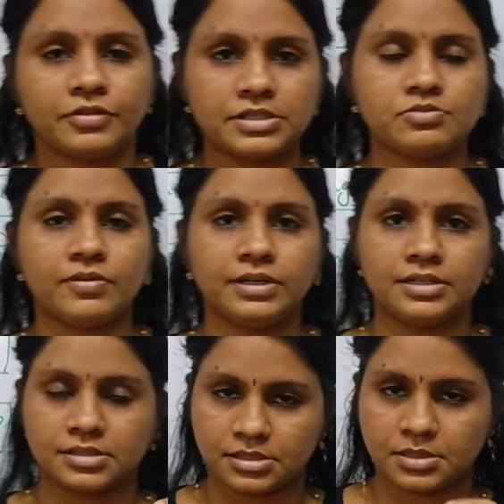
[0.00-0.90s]
First we will
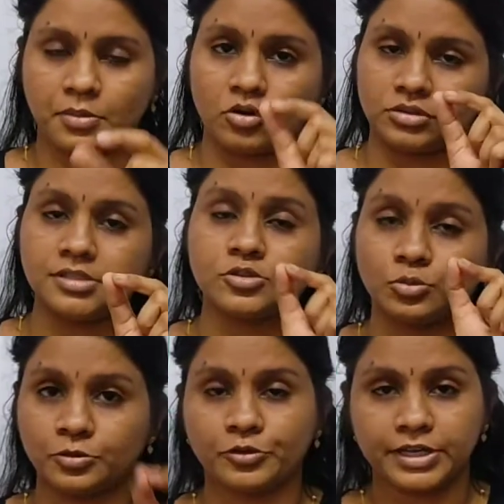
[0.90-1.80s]
discuss about the
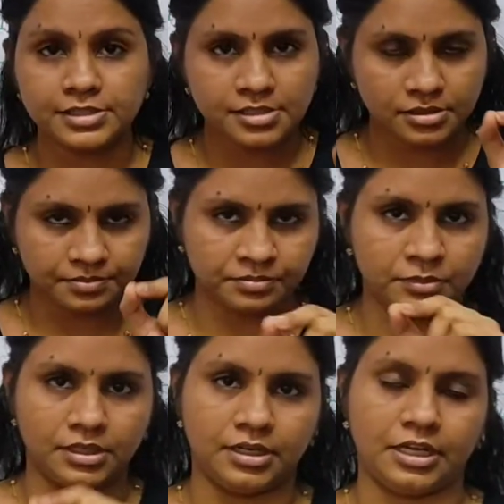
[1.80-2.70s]
supervised
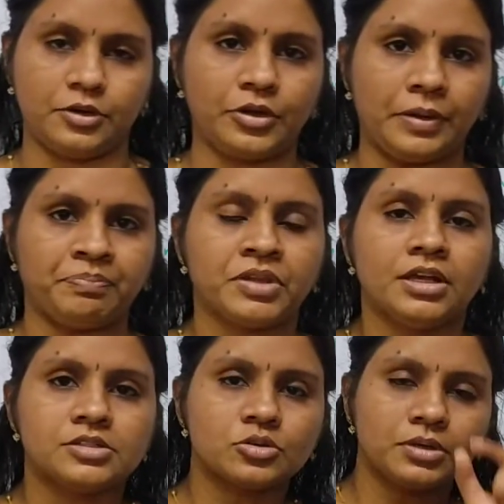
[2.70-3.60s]
learning. Okay,
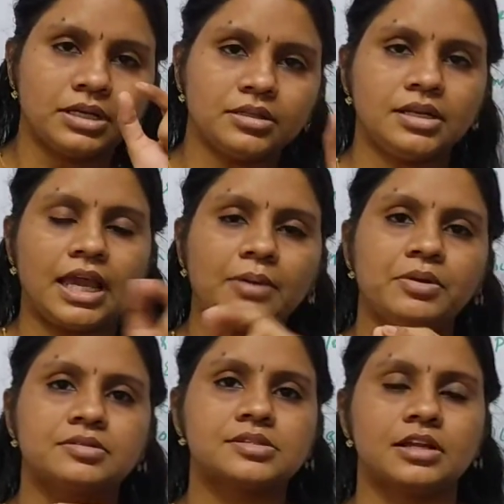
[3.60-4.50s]
so in the name
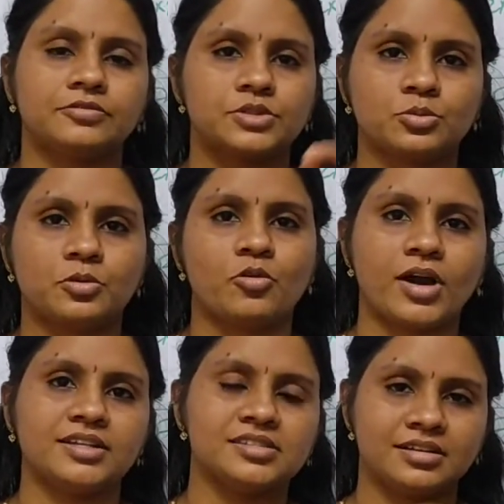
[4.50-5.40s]
itself,
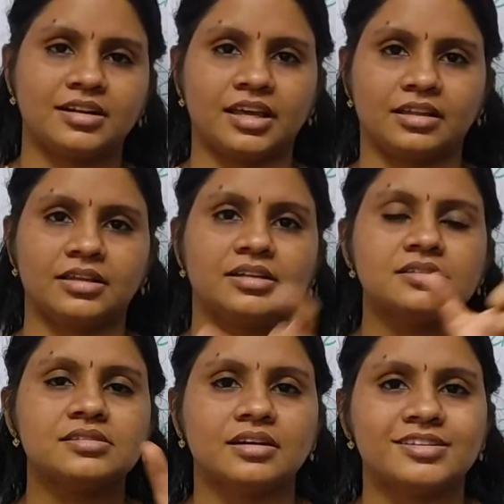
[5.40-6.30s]
supervised learning, that
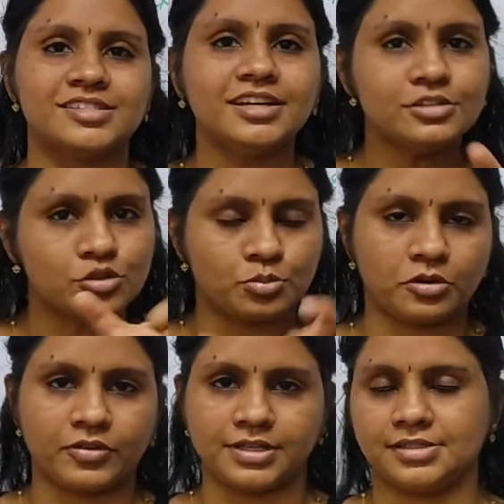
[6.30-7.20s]
is there is a
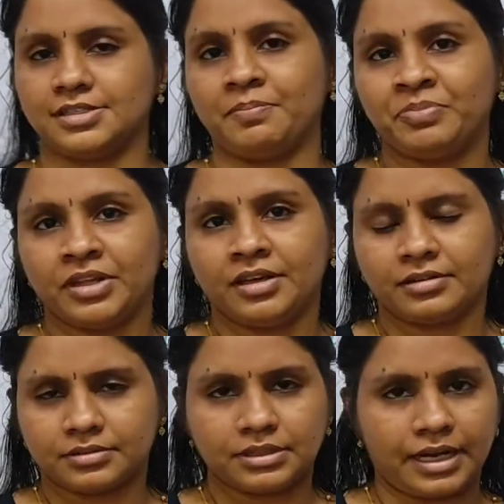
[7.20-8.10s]
supervisor,
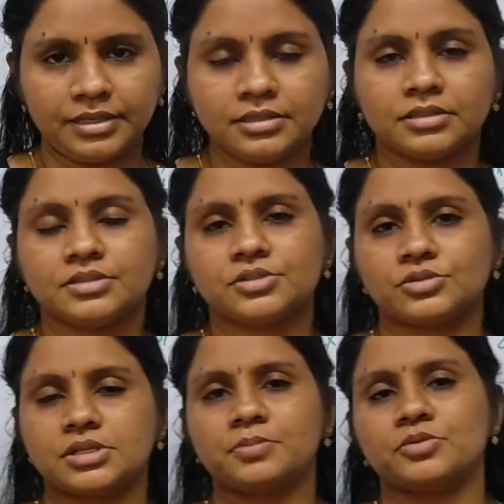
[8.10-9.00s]
right?
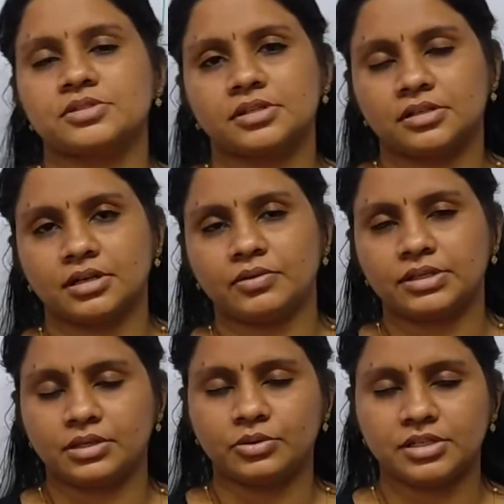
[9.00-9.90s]
So suppose I
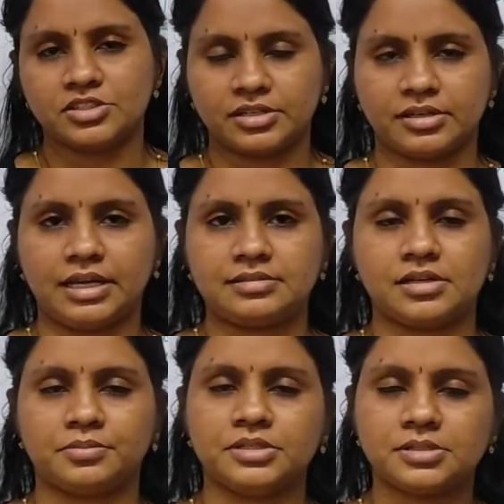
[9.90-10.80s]
will give you a general
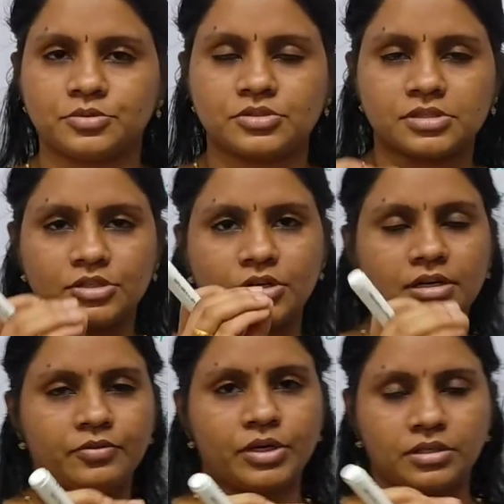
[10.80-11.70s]
example. Suppose
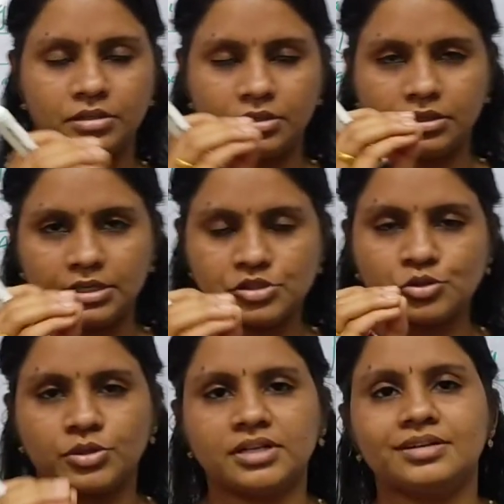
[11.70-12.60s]
where a
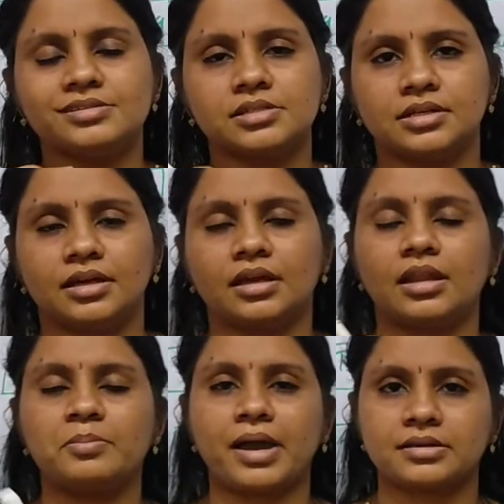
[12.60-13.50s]
student is sitting
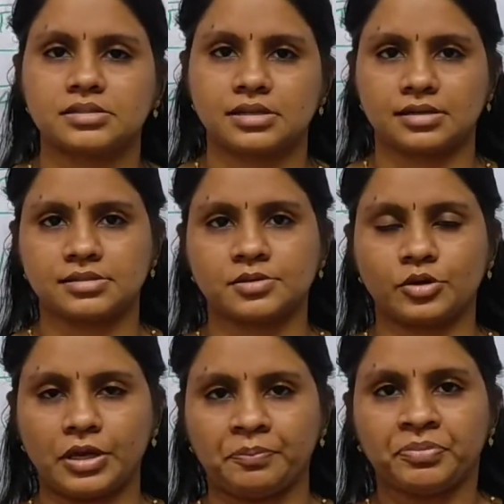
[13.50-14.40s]
in a maths class,
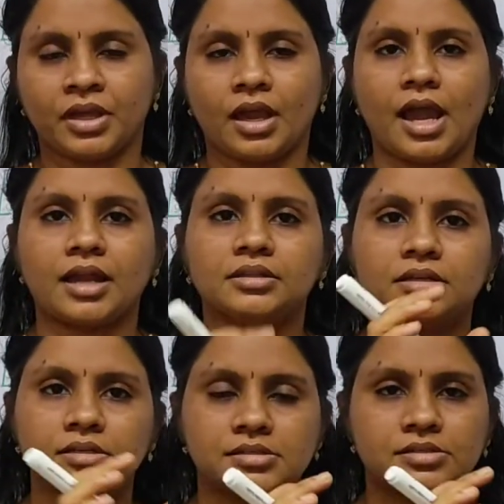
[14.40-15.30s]
okay, and
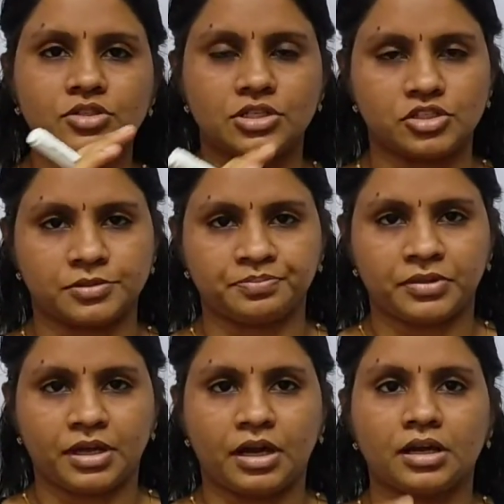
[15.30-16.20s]
there is a teacher
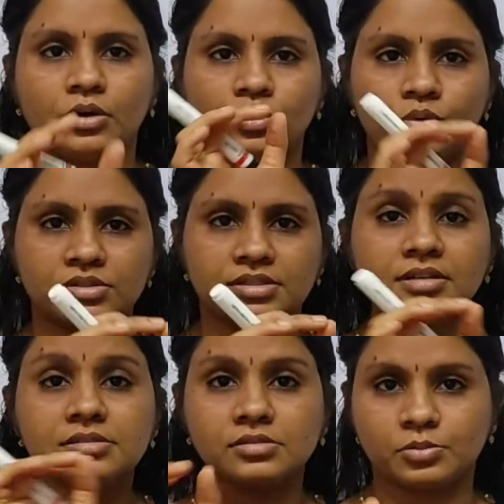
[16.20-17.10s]
who is
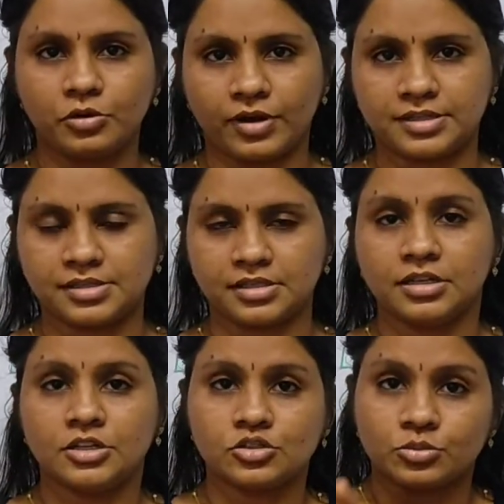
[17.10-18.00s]
the supervisor,
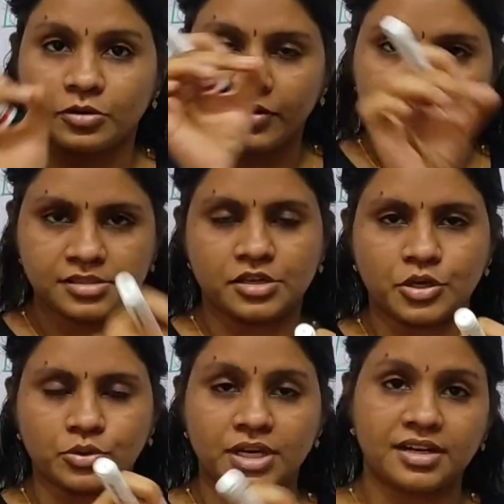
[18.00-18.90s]
supervising
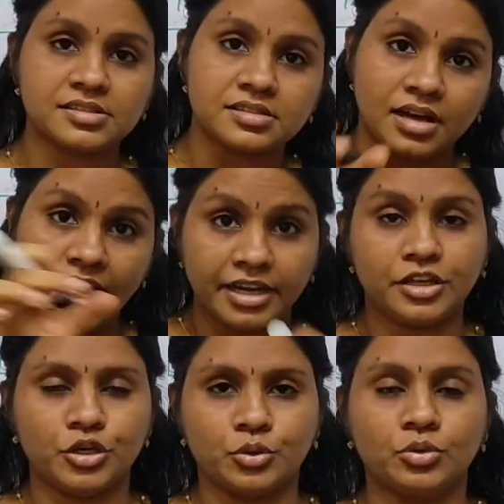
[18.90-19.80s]
you, that is
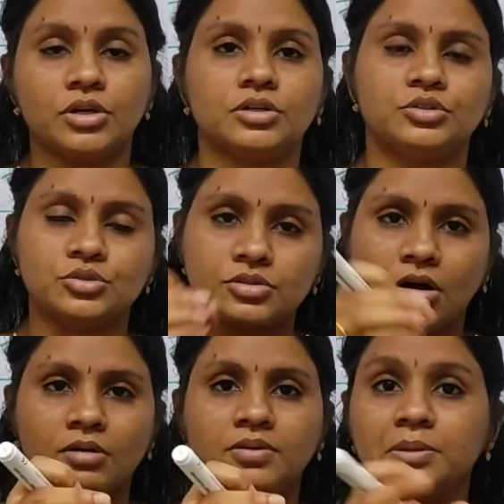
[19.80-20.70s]
guiding you to
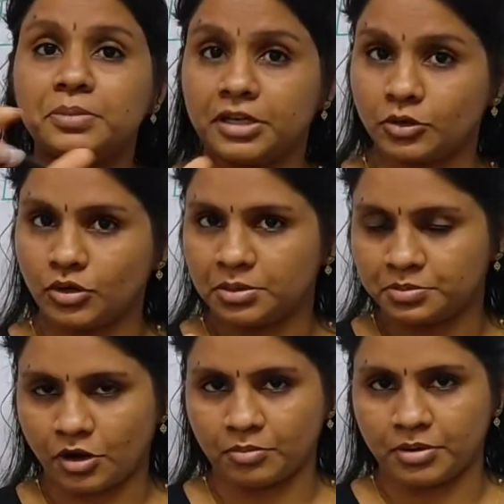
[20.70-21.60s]
solve a particular
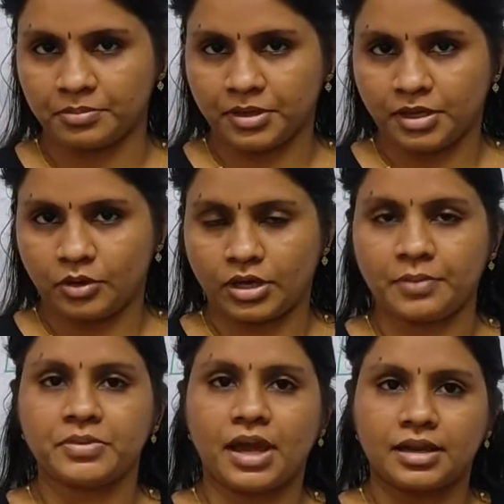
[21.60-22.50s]
problem,
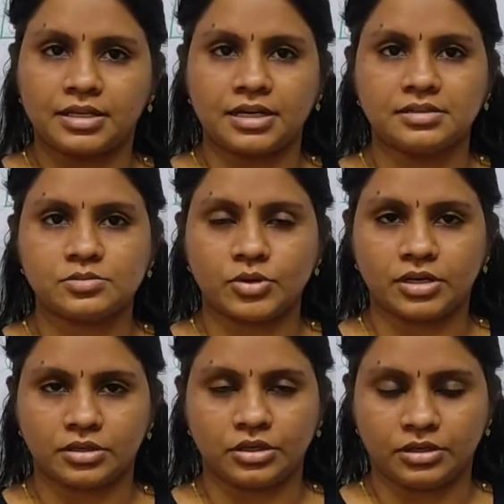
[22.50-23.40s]
okay, and that is
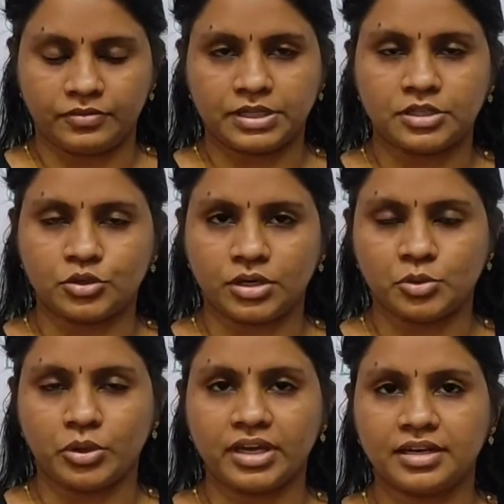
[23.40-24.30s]
whether you are
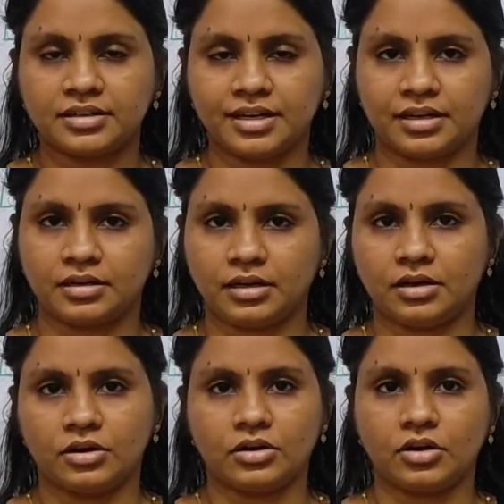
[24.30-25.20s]
doing it
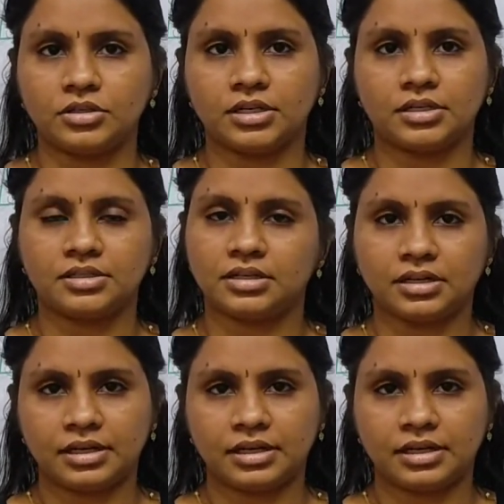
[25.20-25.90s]
correctly or not, and